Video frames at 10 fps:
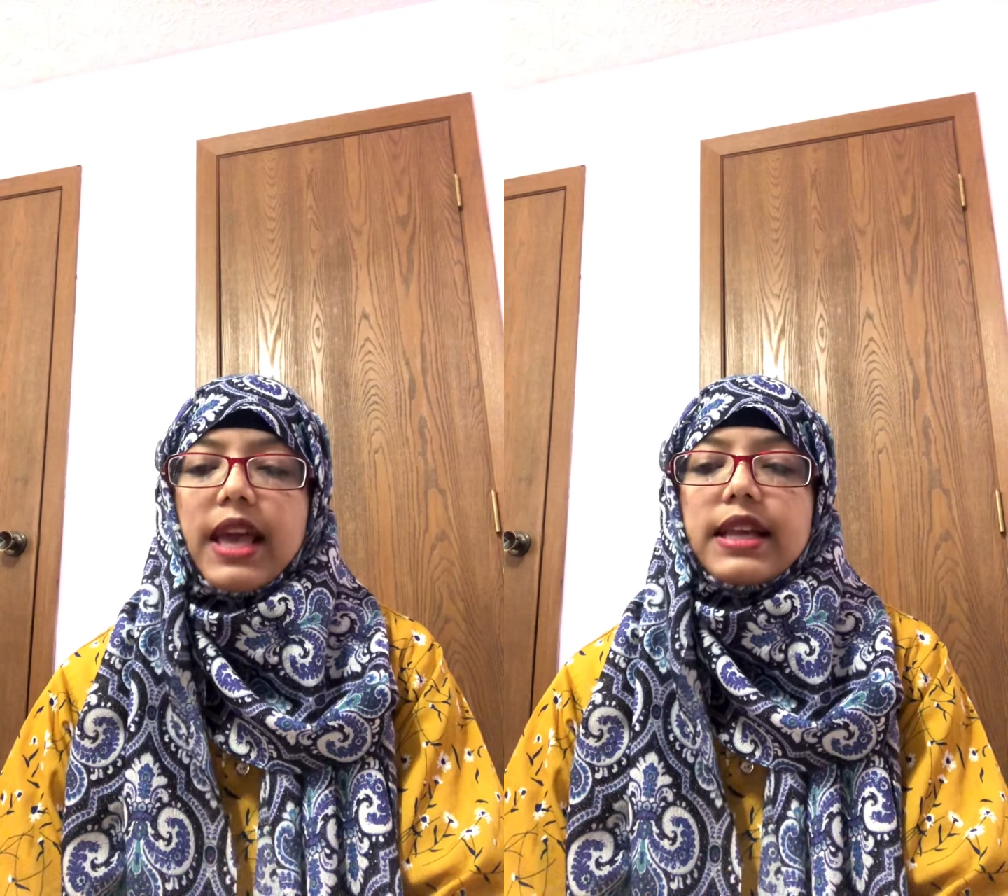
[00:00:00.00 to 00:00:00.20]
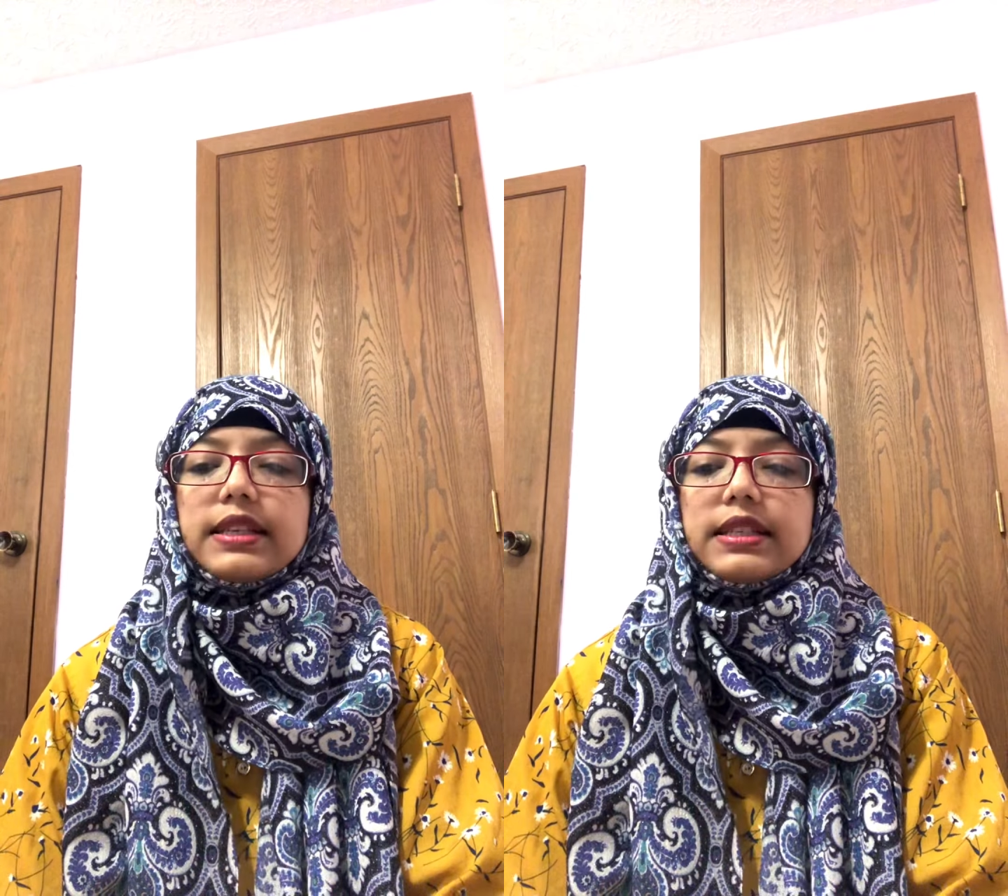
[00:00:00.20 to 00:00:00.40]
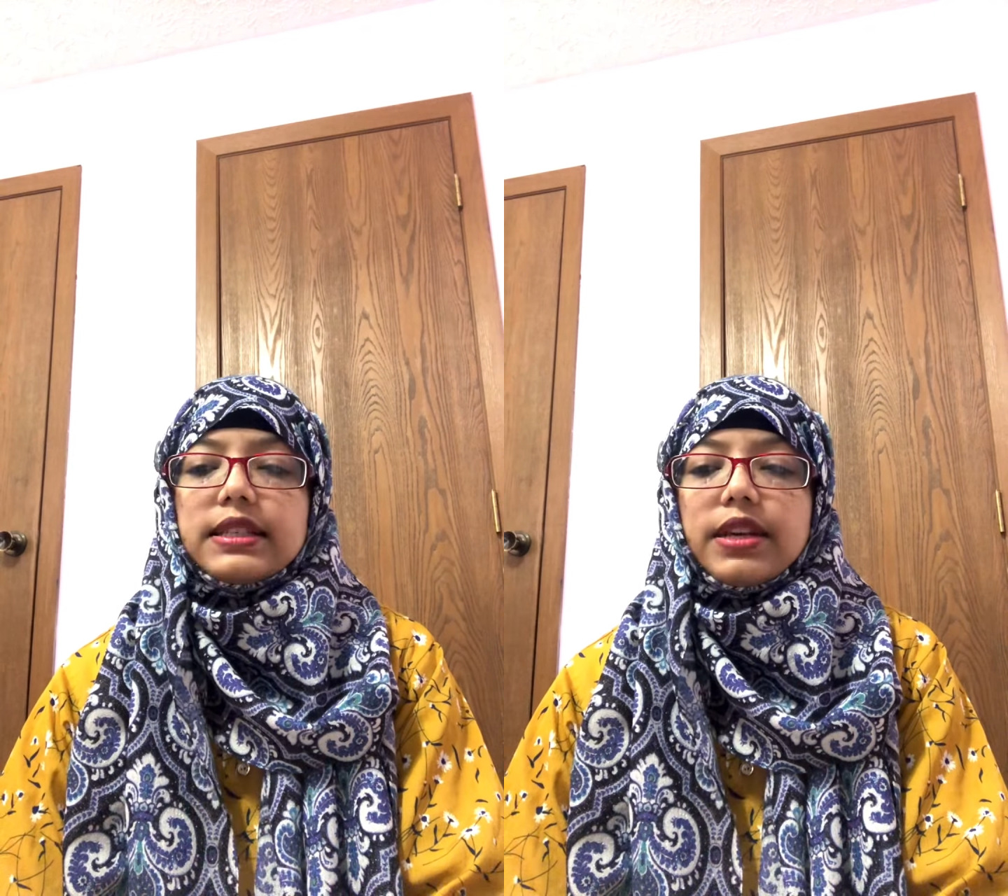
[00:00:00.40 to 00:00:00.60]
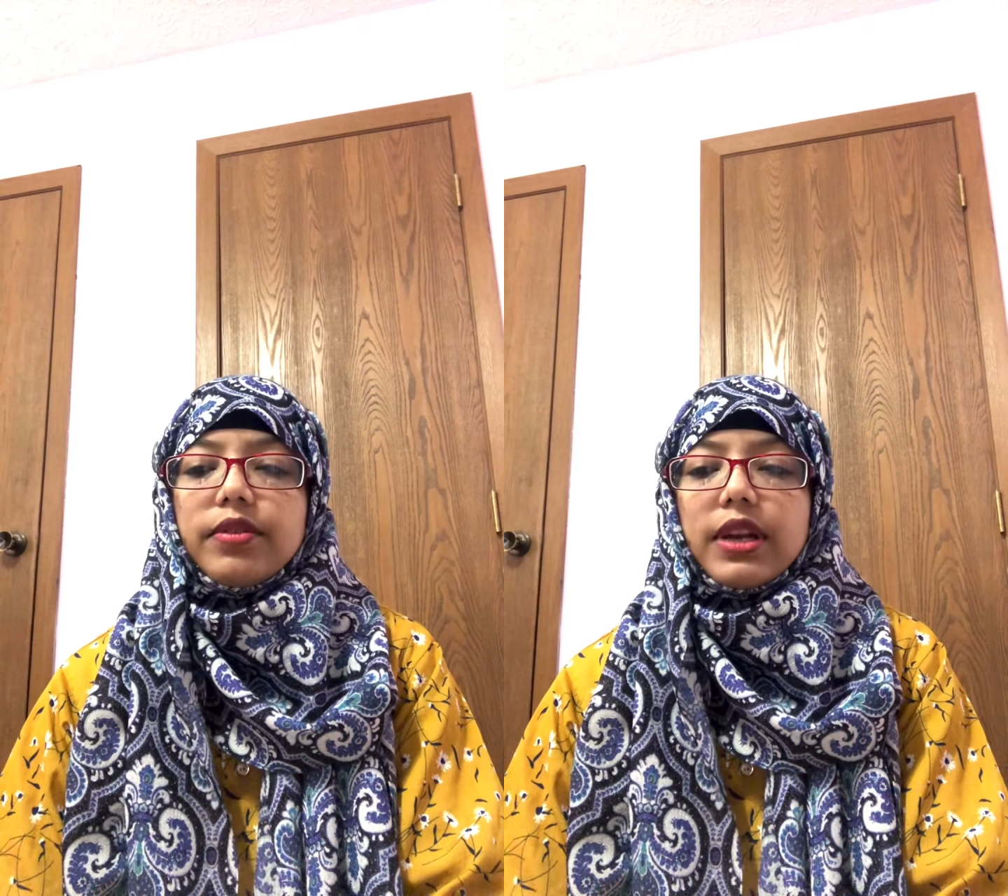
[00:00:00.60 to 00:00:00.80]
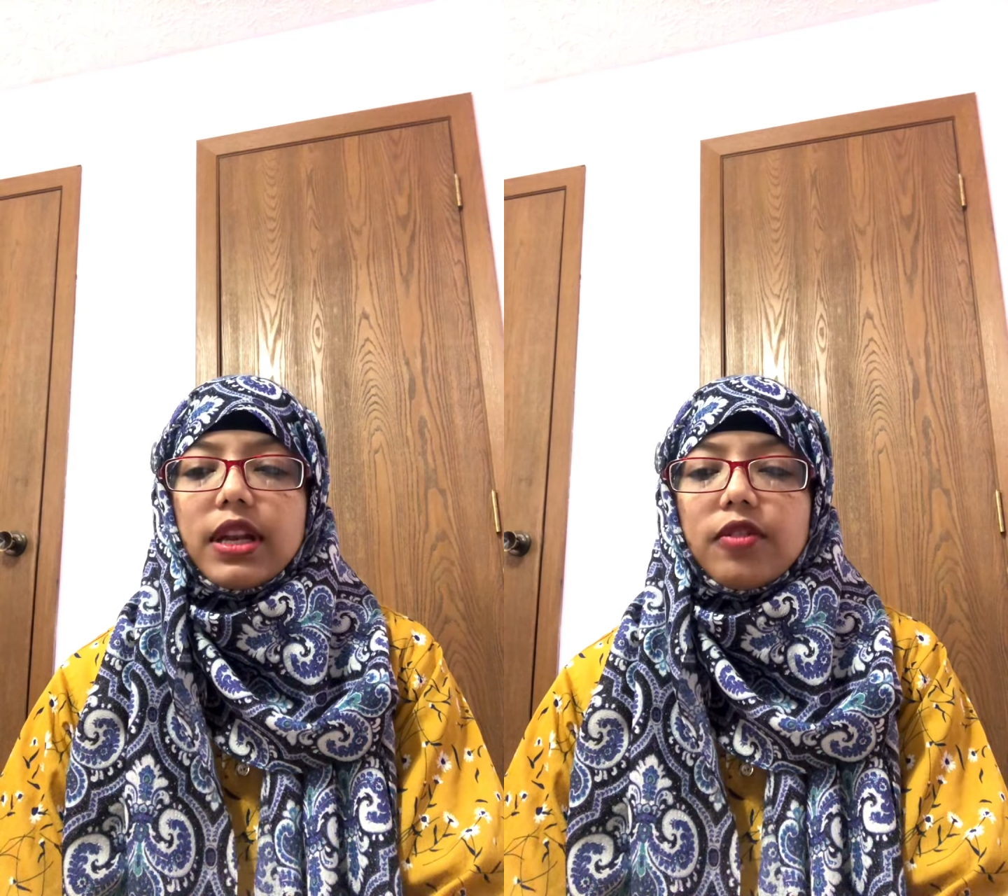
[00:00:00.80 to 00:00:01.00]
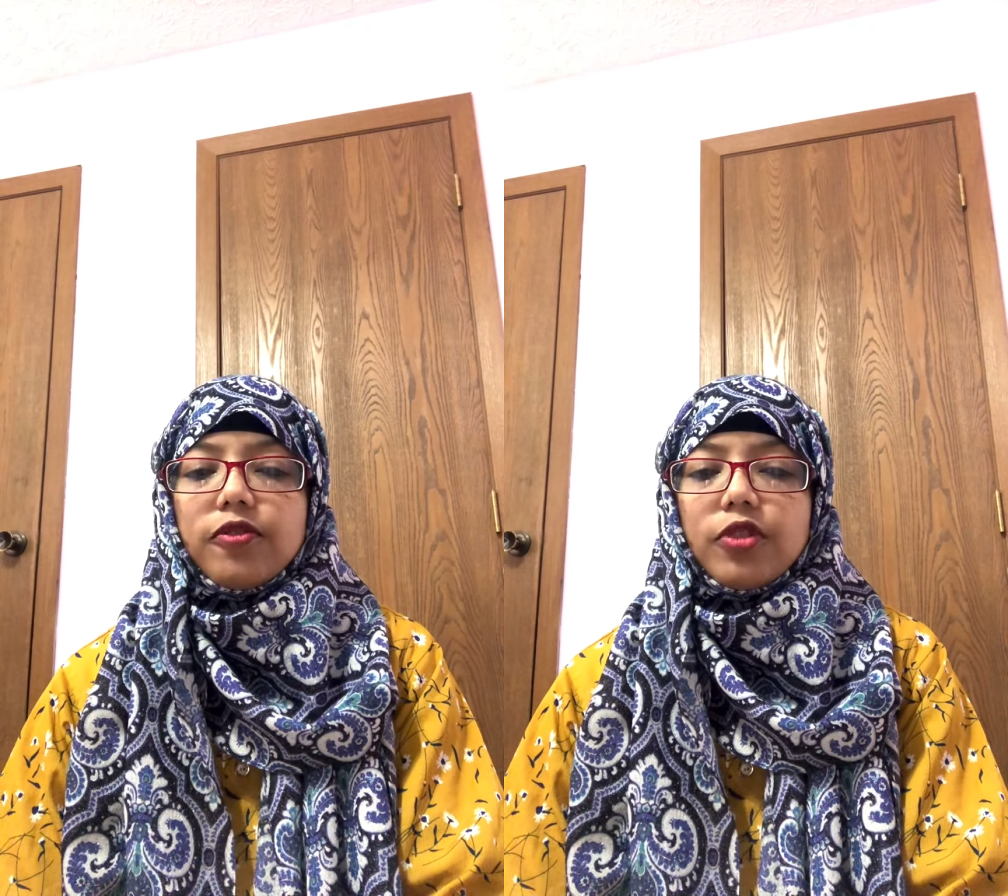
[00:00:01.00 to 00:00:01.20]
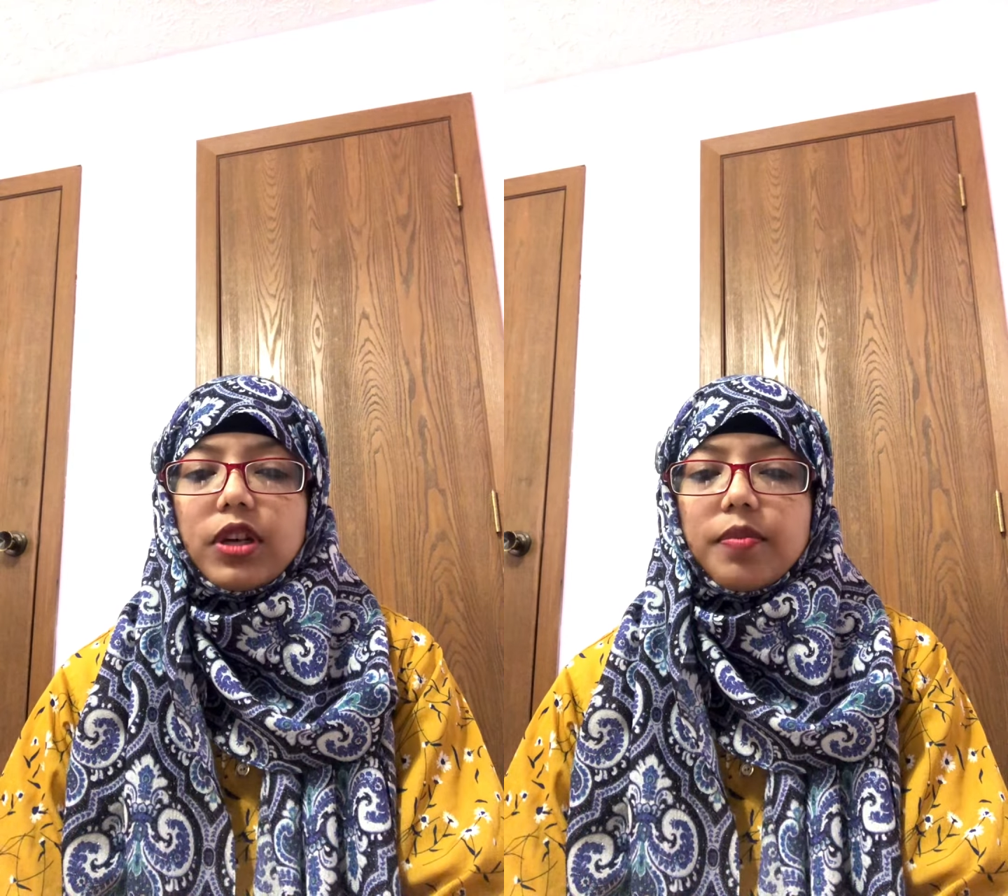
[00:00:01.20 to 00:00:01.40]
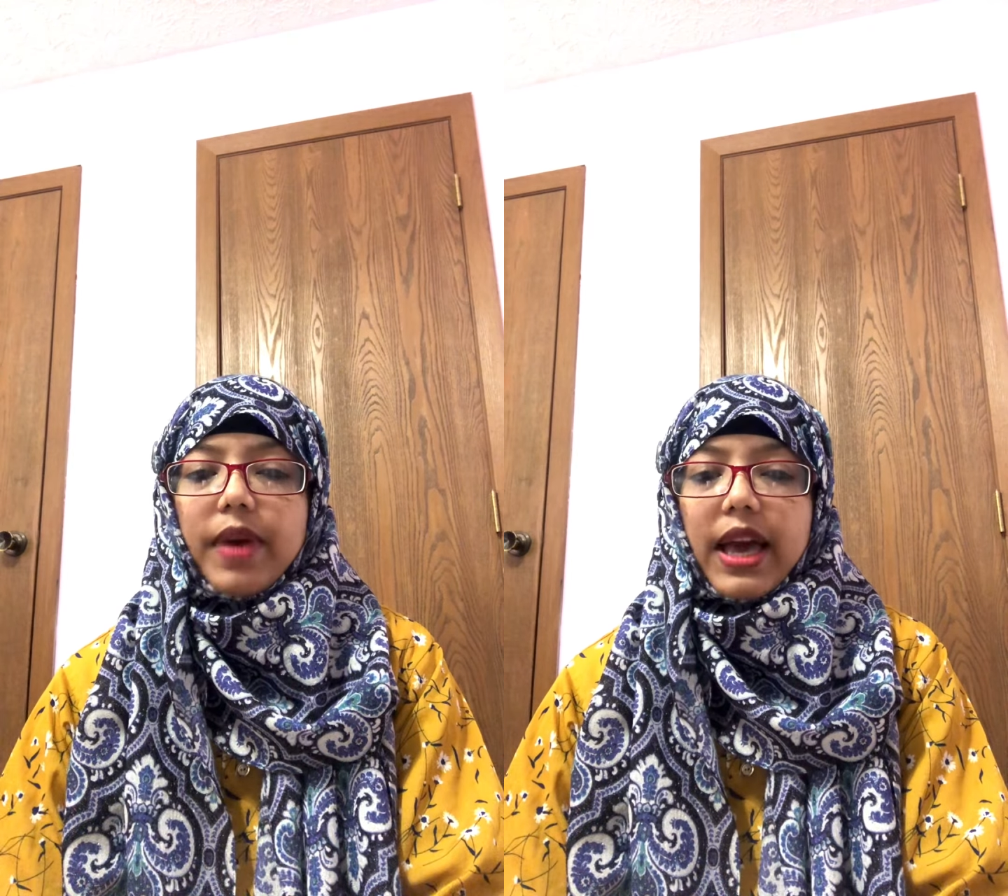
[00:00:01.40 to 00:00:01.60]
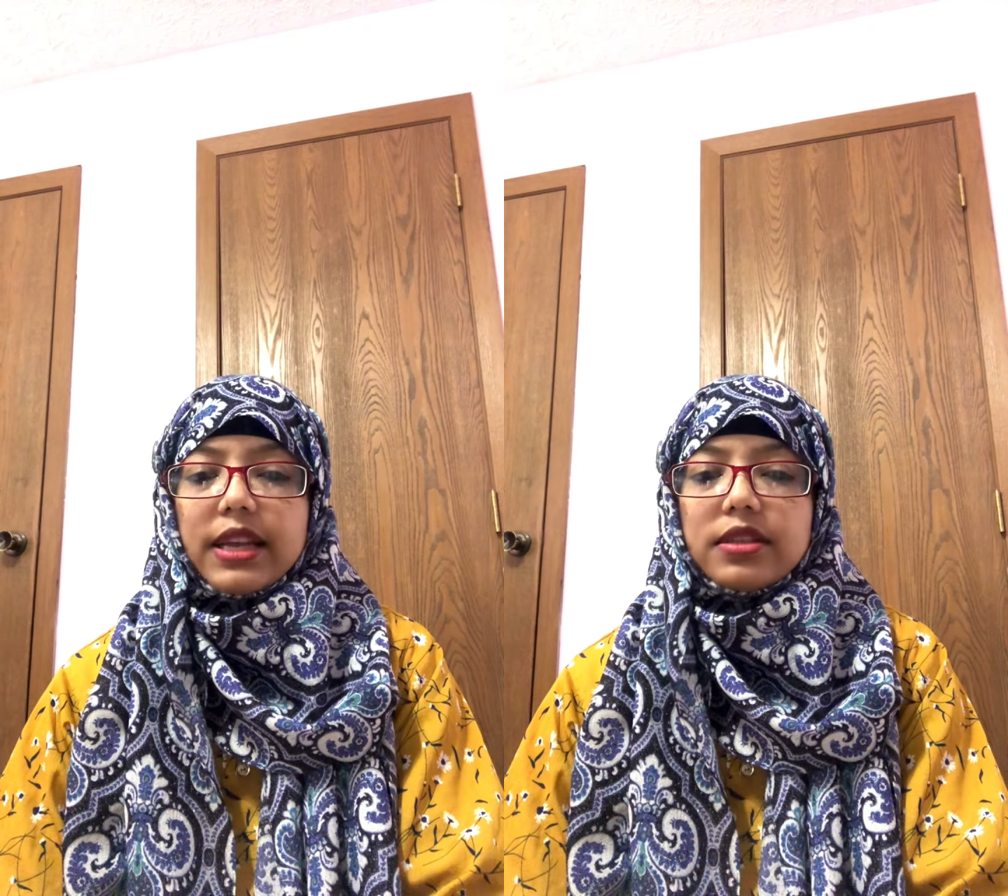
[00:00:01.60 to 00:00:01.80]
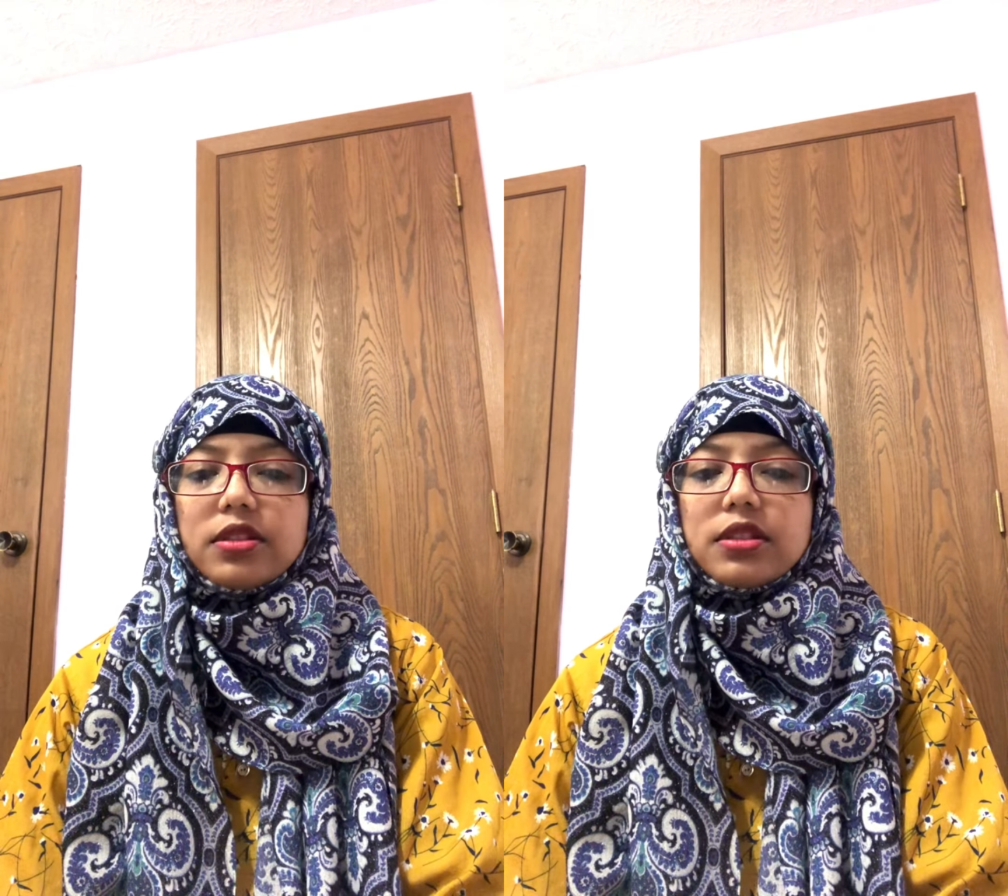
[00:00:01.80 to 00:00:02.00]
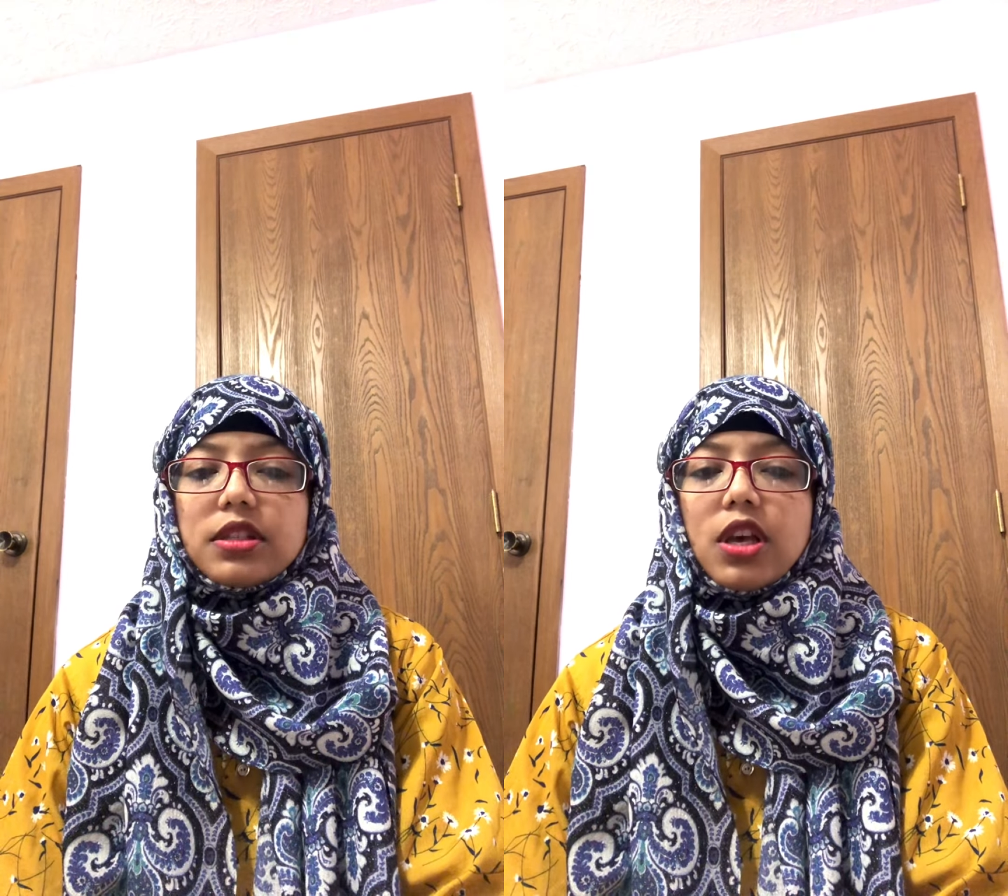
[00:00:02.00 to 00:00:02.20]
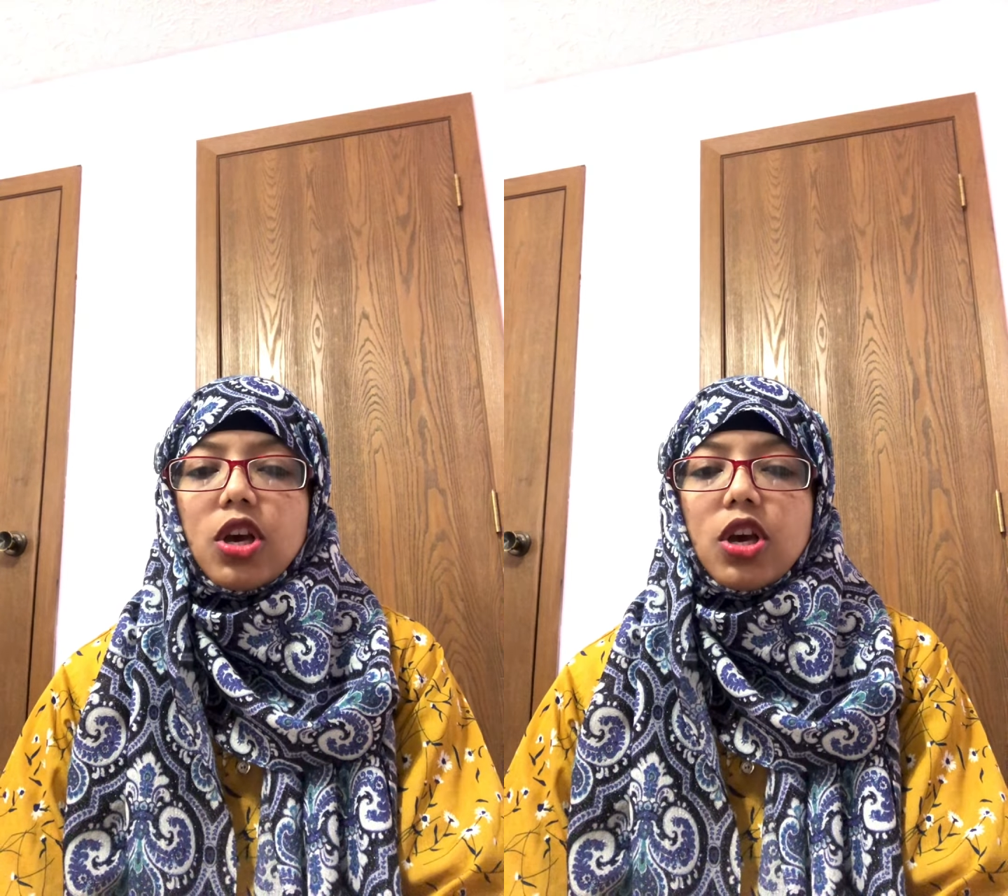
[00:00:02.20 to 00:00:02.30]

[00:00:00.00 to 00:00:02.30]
This is the renal fluid balance